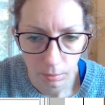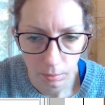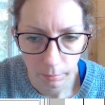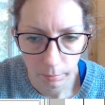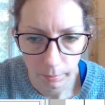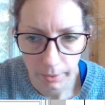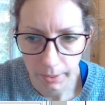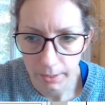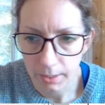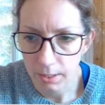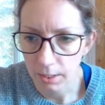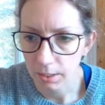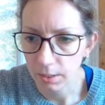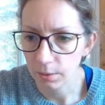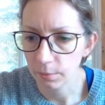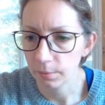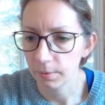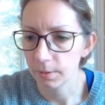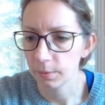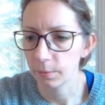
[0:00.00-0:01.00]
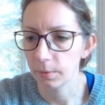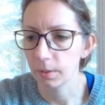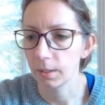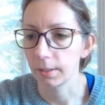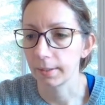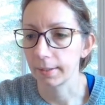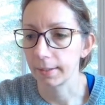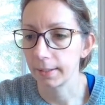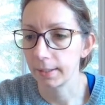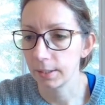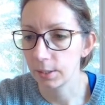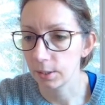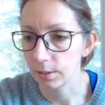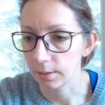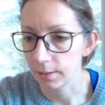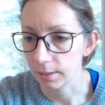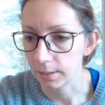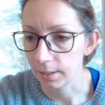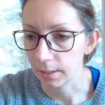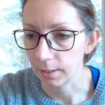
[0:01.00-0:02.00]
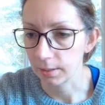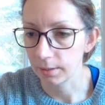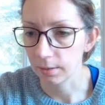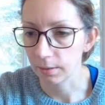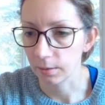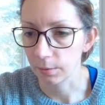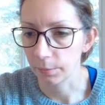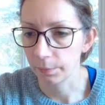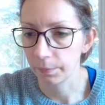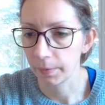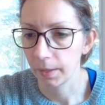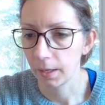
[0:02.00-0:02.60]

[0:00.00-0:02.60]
my intention was to work on the kitchen today, so